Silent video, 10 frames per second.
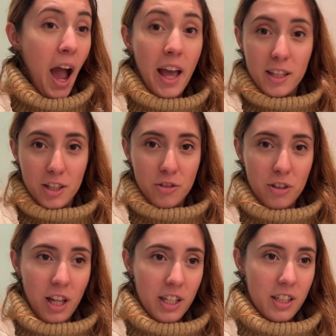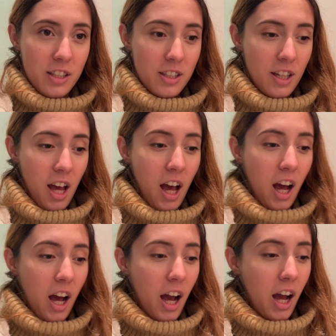I literally like,
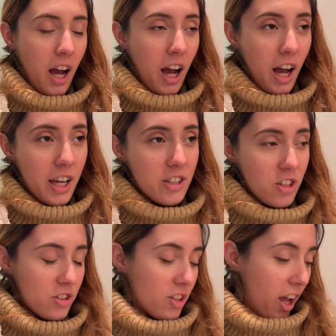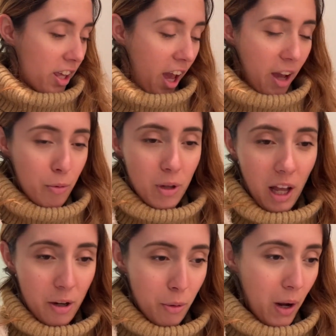I
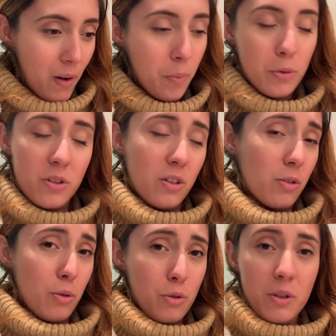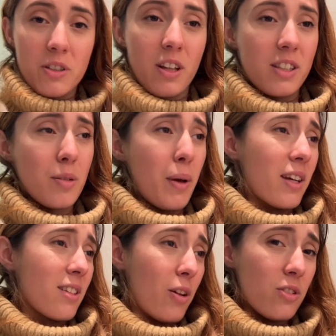arrived, I put the groceries, like the
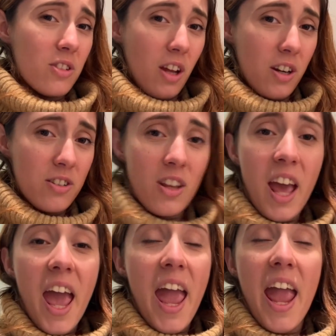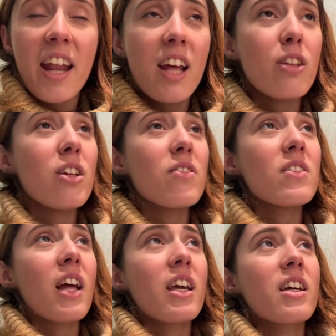bags downstairs. And I didn't even
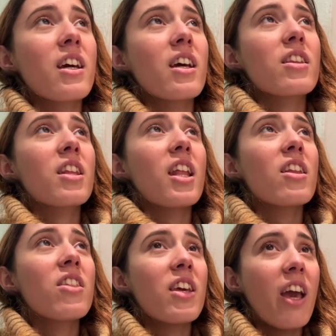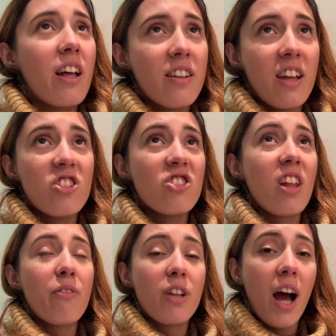like get anything else. I just
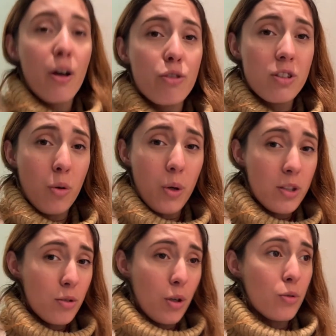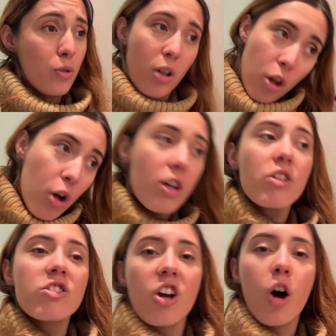left the house right away to go to the local
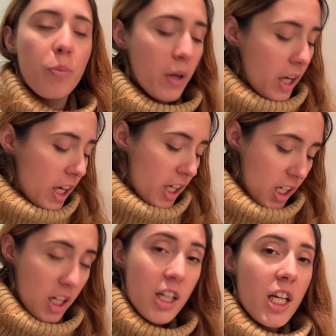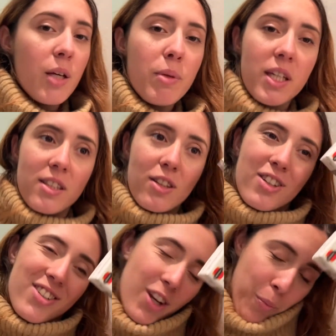shop here because the
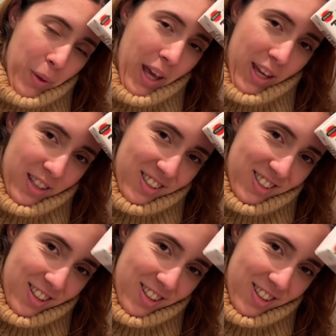local shop had